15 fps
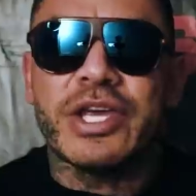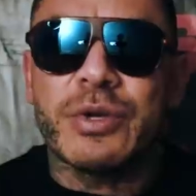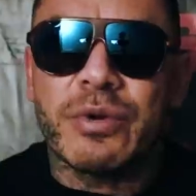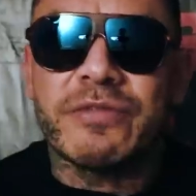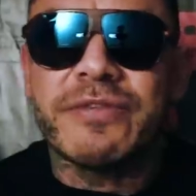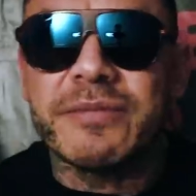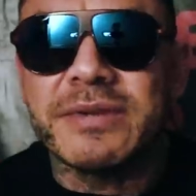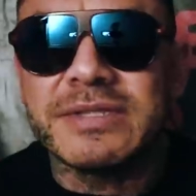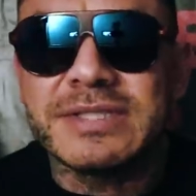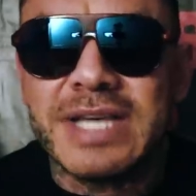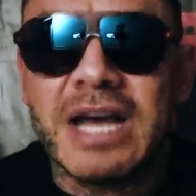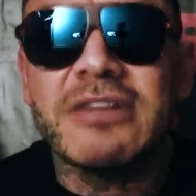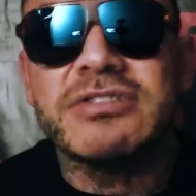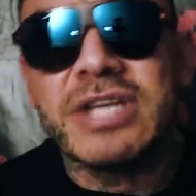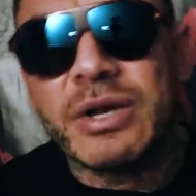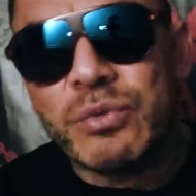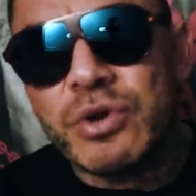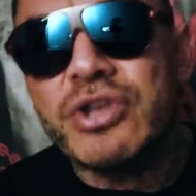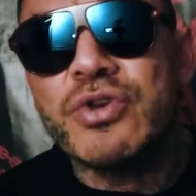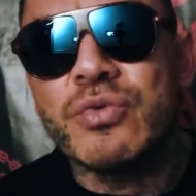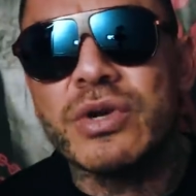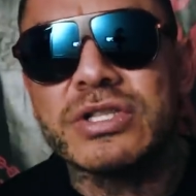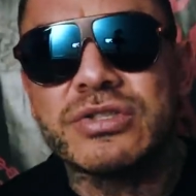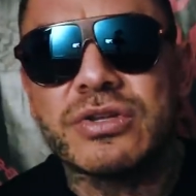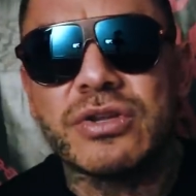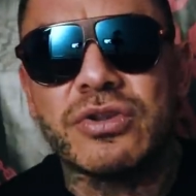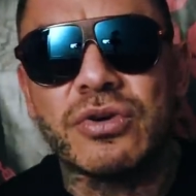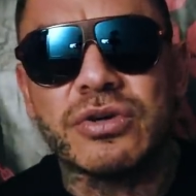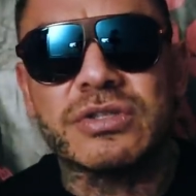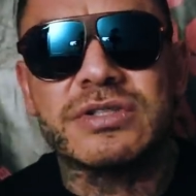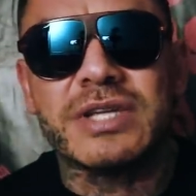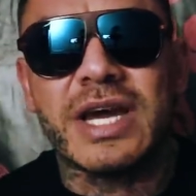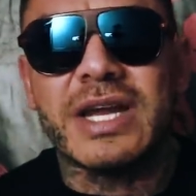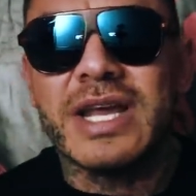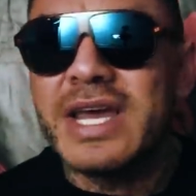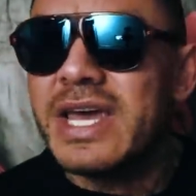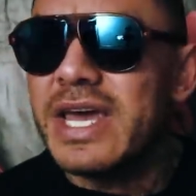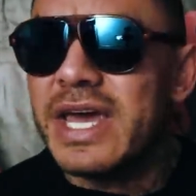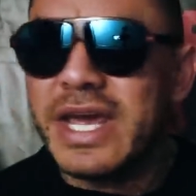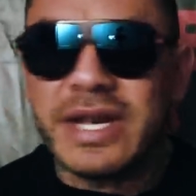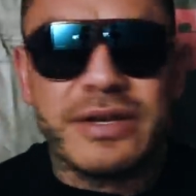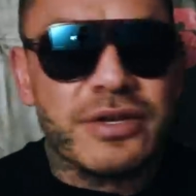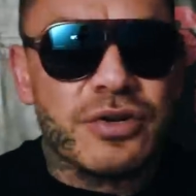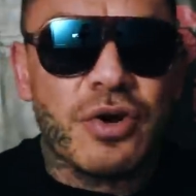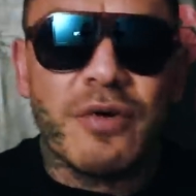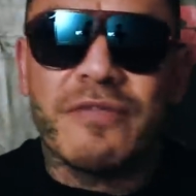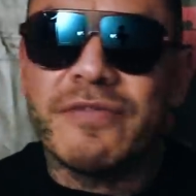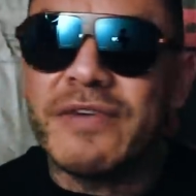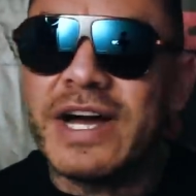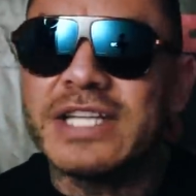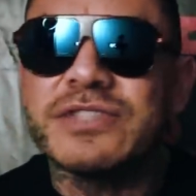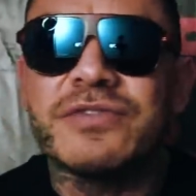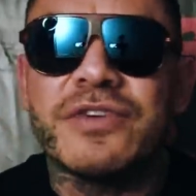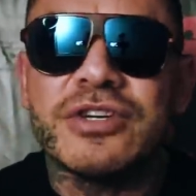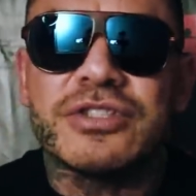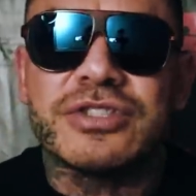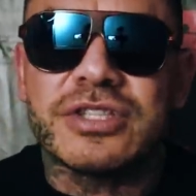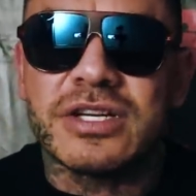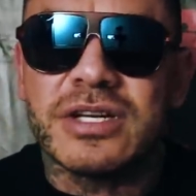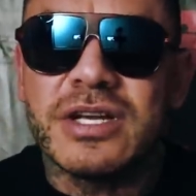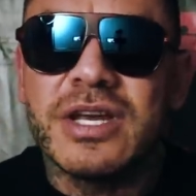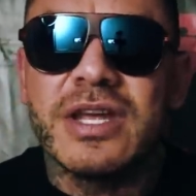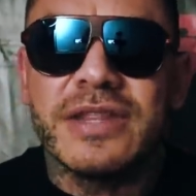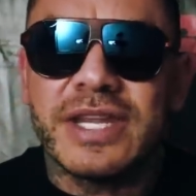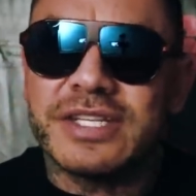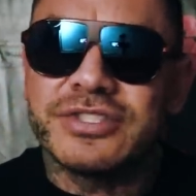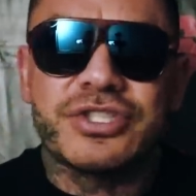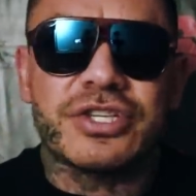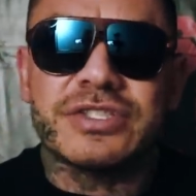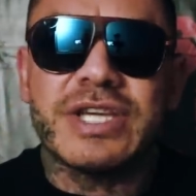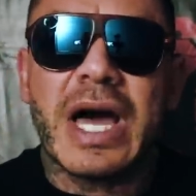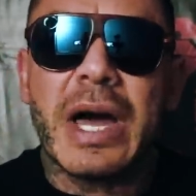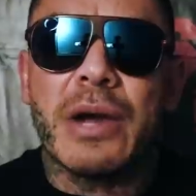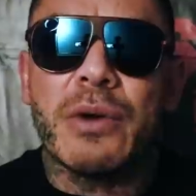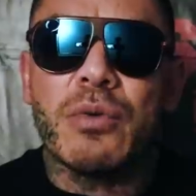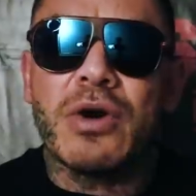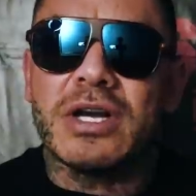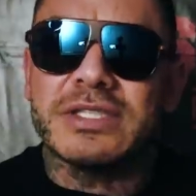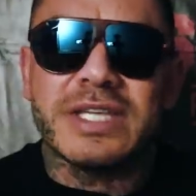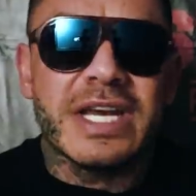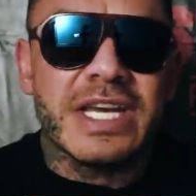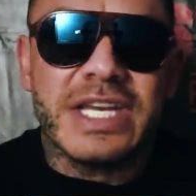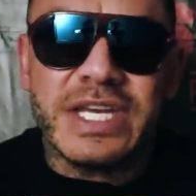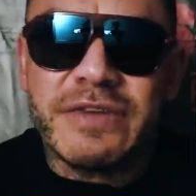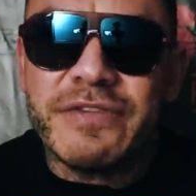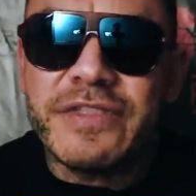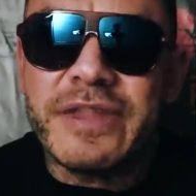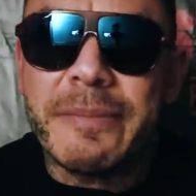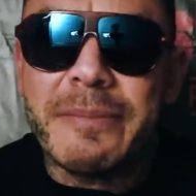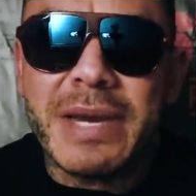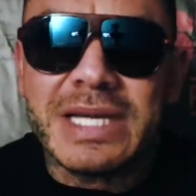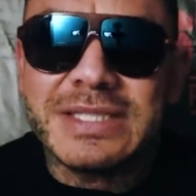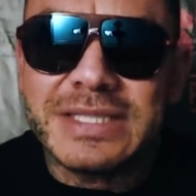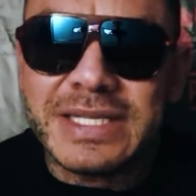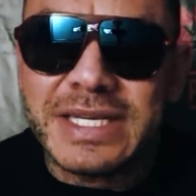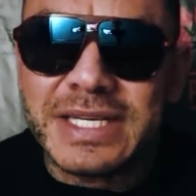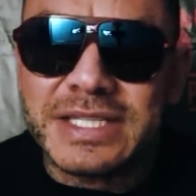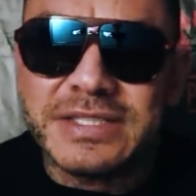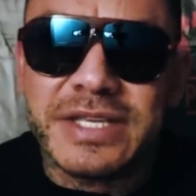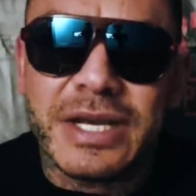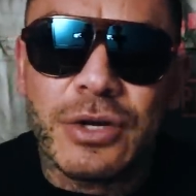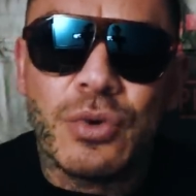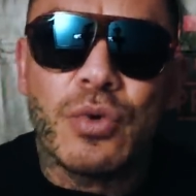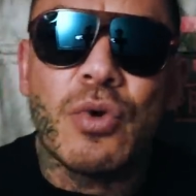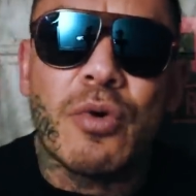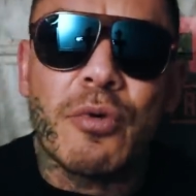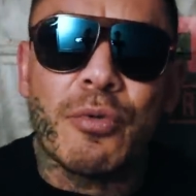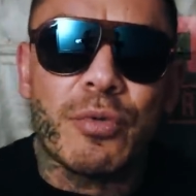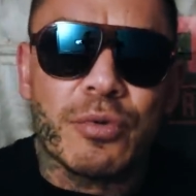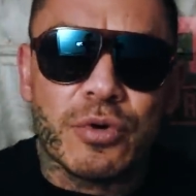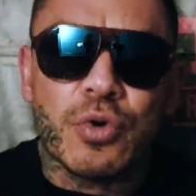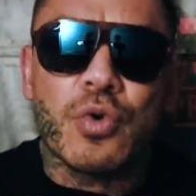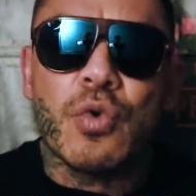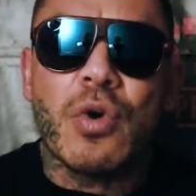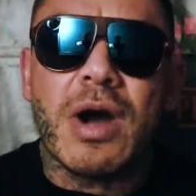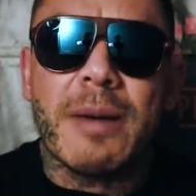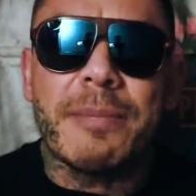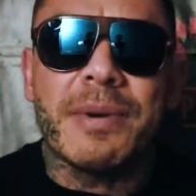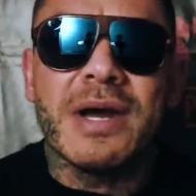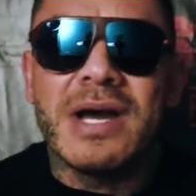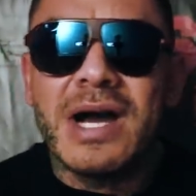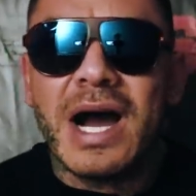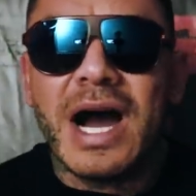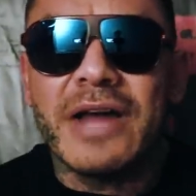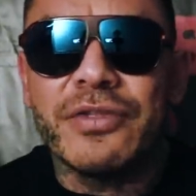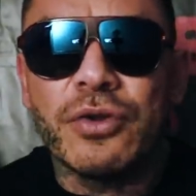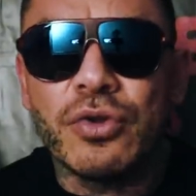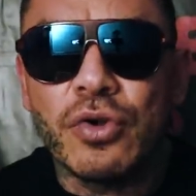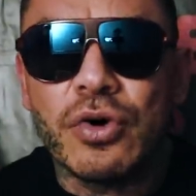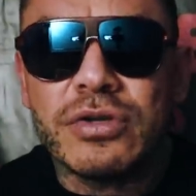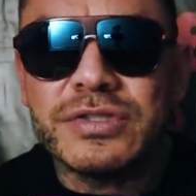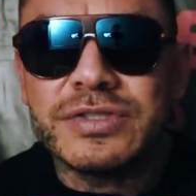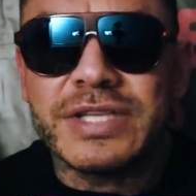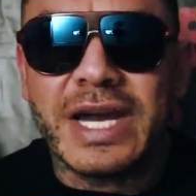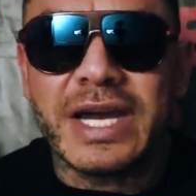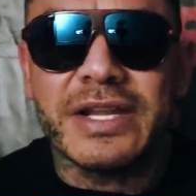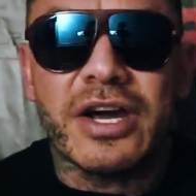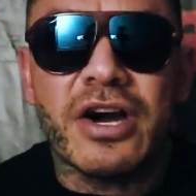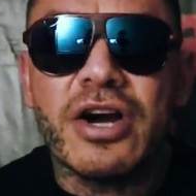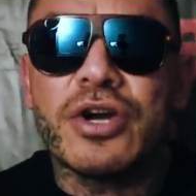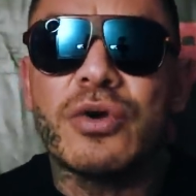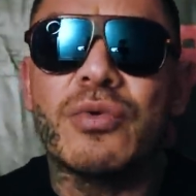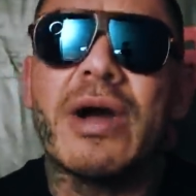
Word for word: that you were from the south side when you went to the north side, and, you know, vice versa. That's just how it was. Even the Mexicans that grew up on the north side, that hung